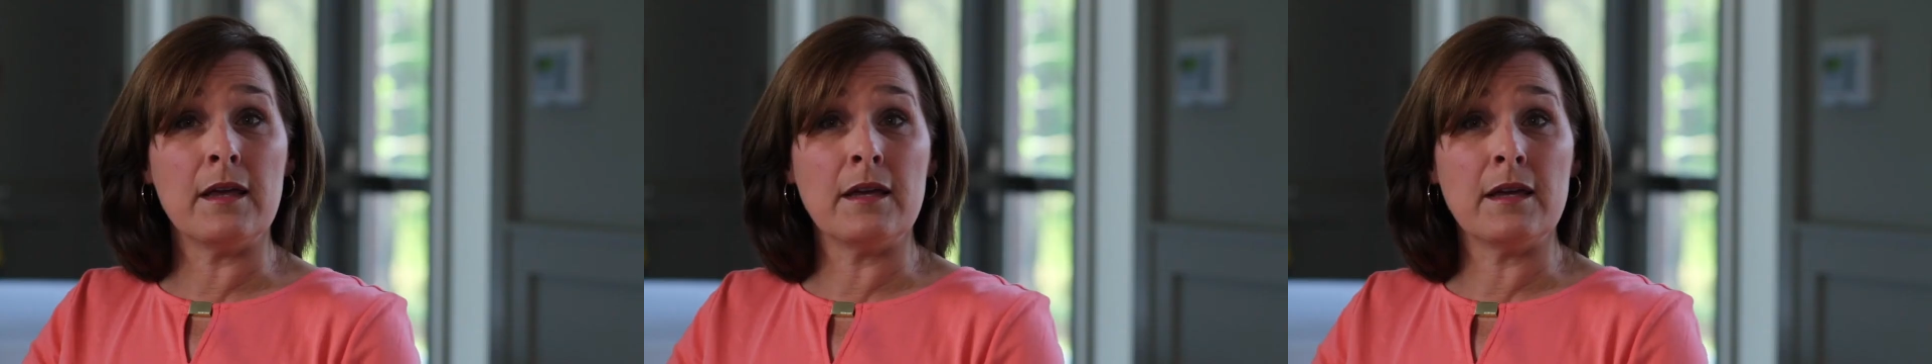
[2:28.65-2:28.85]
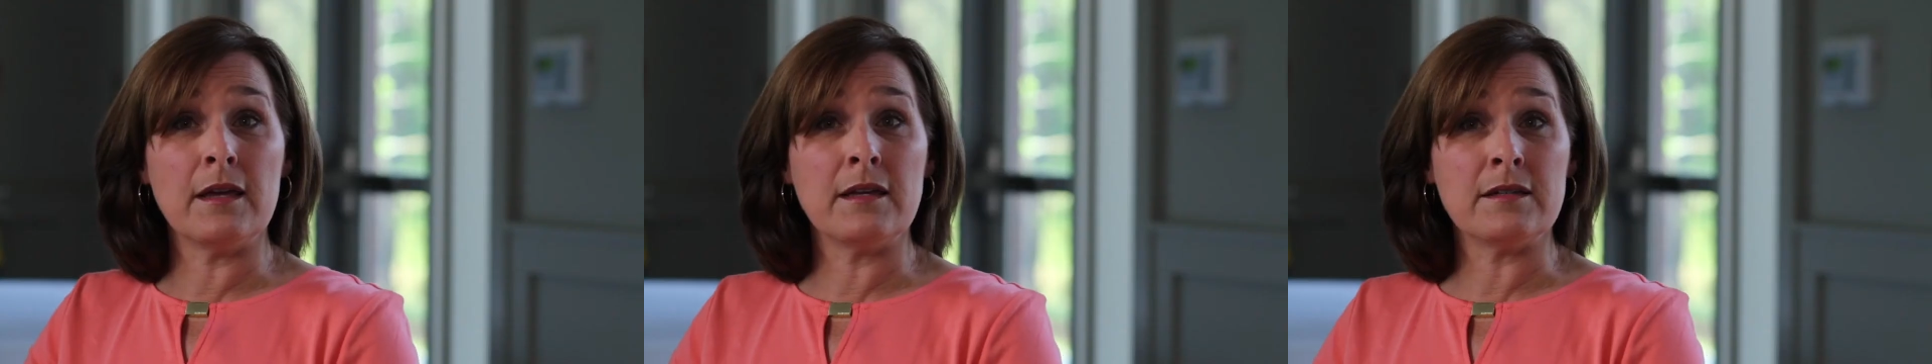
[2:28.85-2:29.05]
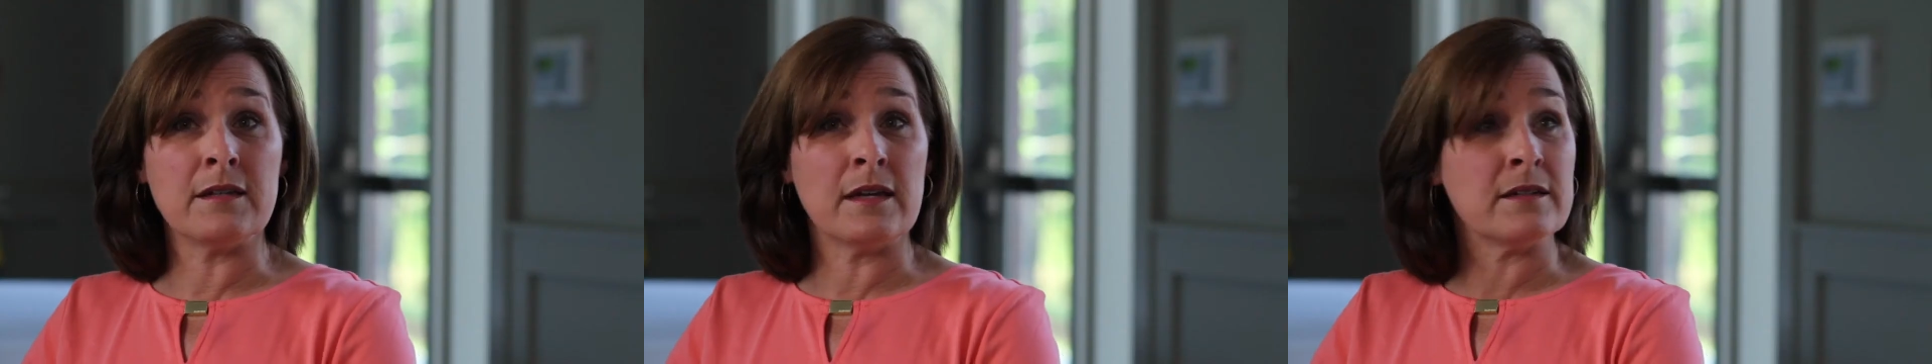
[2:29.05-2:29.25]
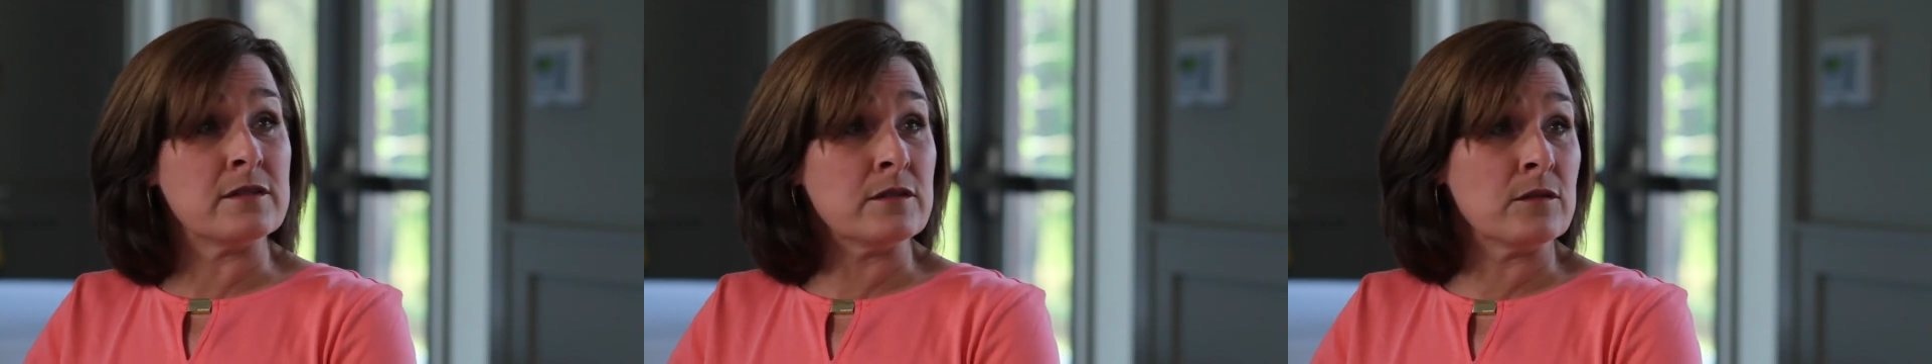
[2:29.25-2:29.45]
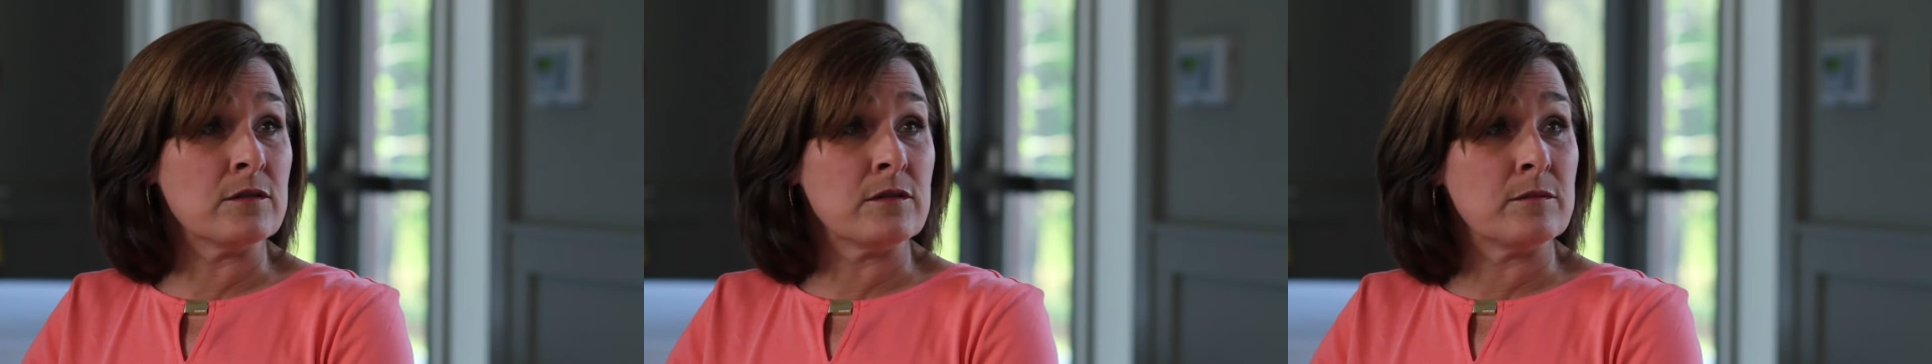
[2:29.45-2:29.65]
It doesn't
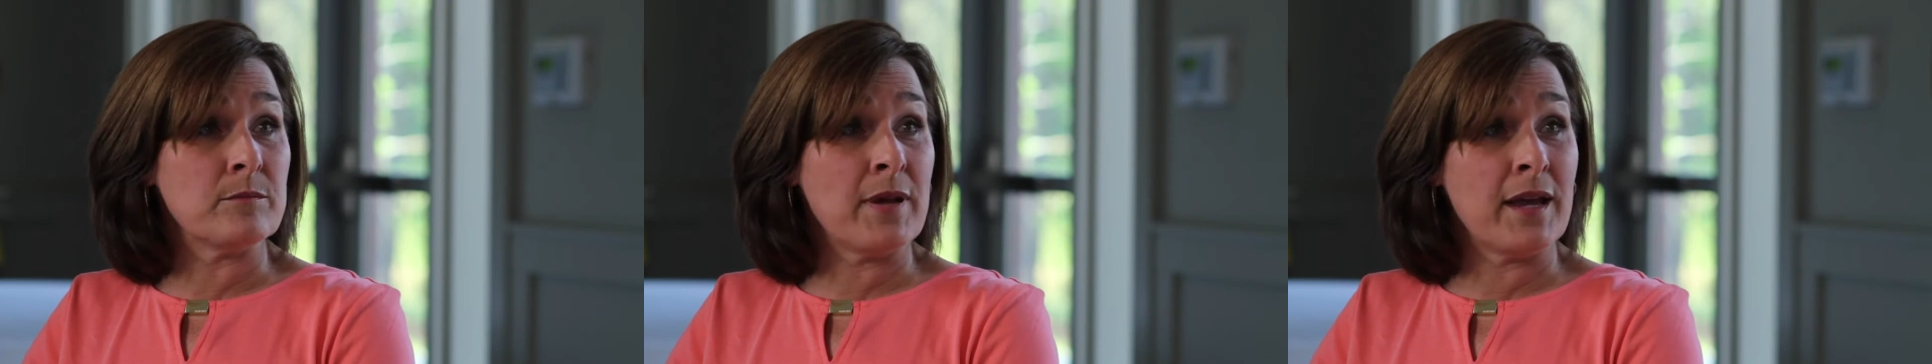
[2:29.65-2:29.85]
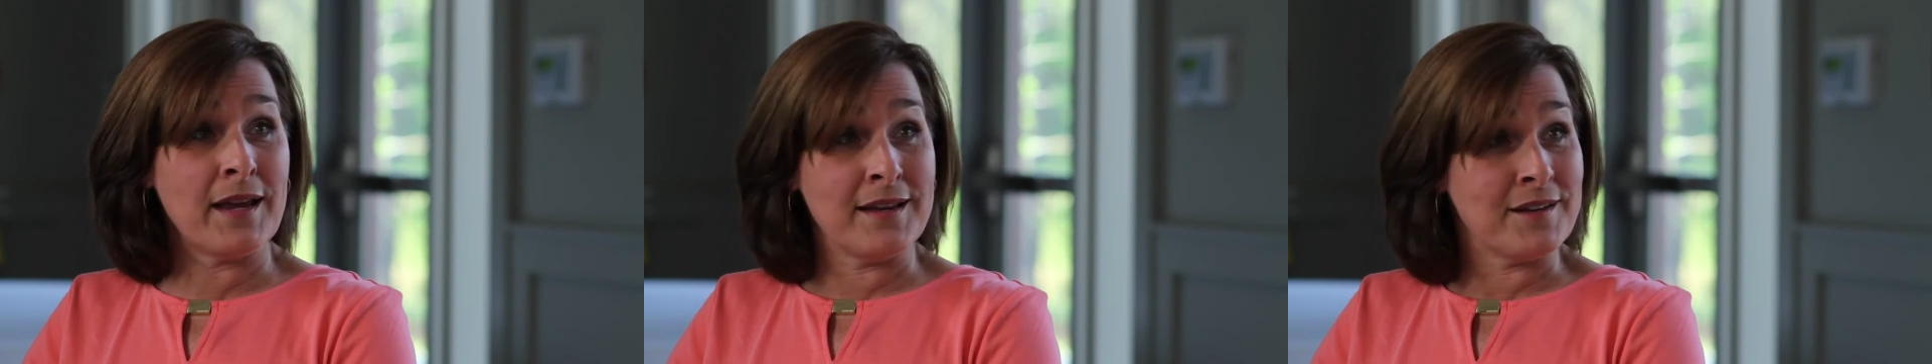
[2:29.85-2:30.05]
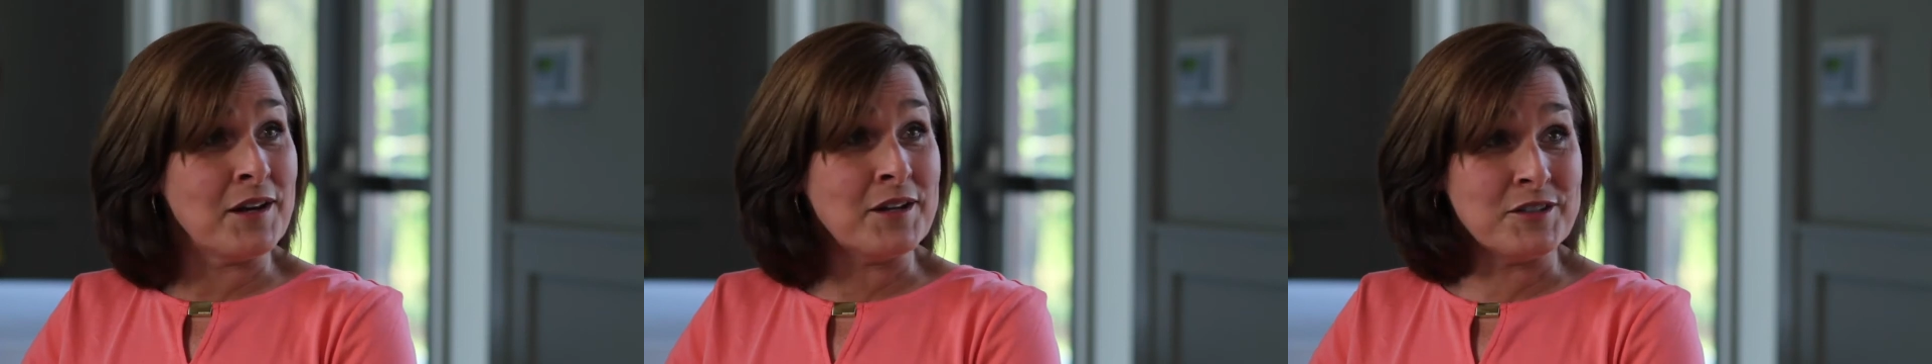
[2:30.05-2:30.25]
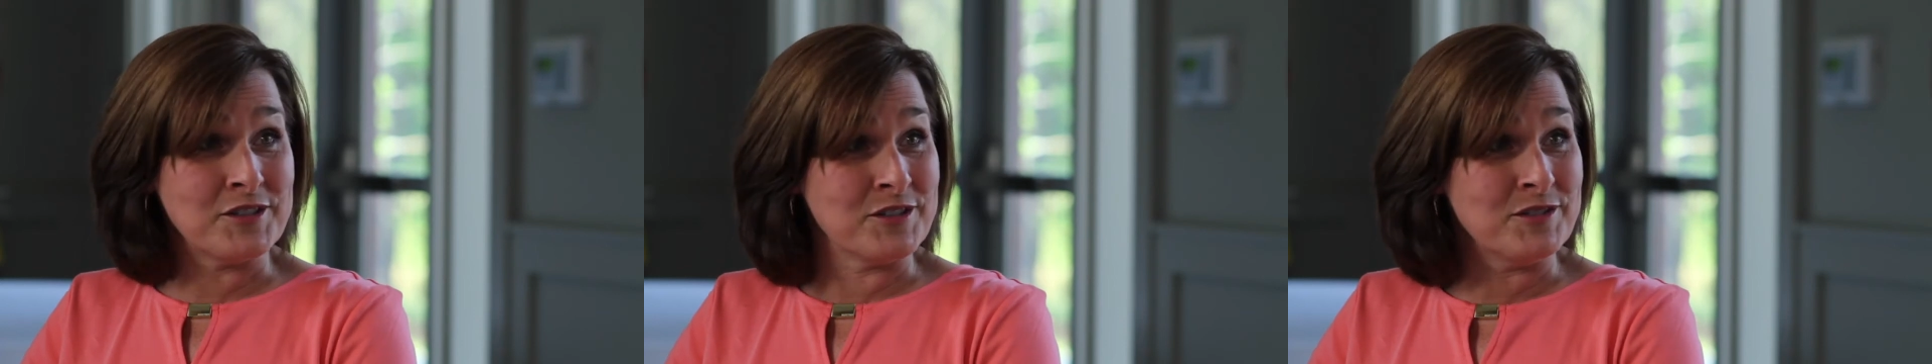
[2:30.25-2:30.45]
pay not to.